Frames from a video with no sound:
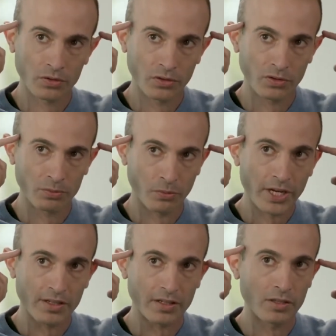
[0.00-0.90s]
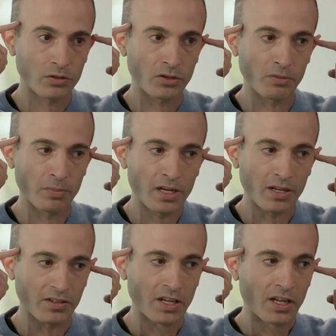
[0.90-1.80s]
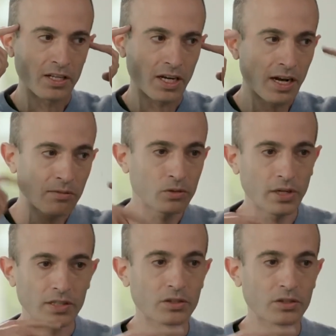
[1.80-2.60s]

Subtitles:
your brain and into your mind. And how do I